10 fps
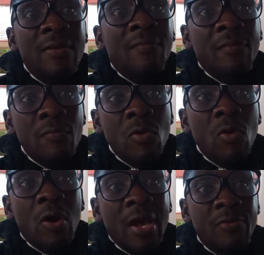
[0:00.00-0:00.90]
from your
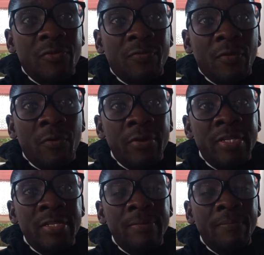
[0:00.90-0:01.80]
country of
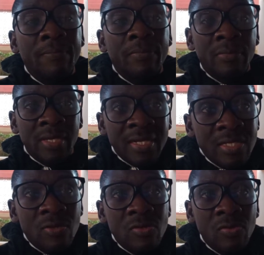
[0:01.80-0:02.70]
origin? That
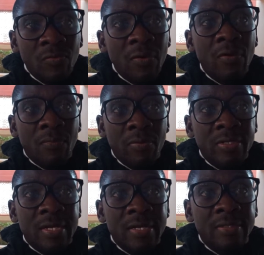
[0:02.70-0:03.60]
is also very
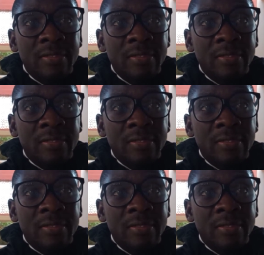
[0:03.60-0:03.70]
important.